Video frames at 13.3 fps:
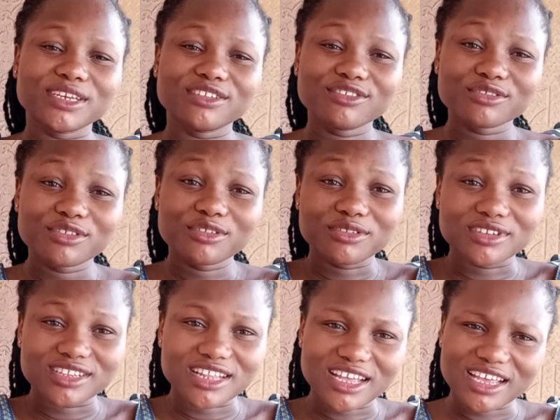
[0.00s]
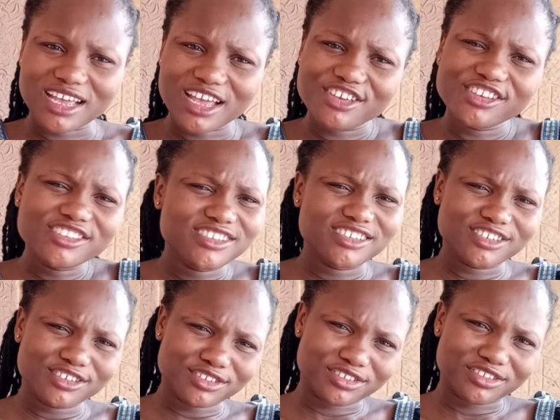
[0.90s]
my doctor was like, are you
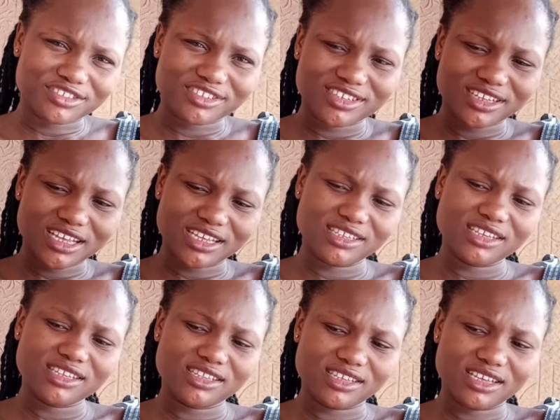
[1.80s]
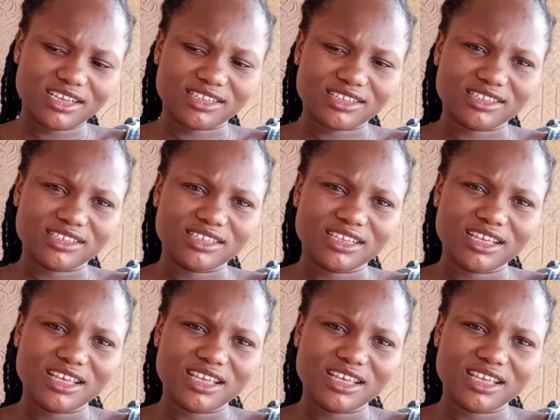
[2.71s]
serious? I said, yes.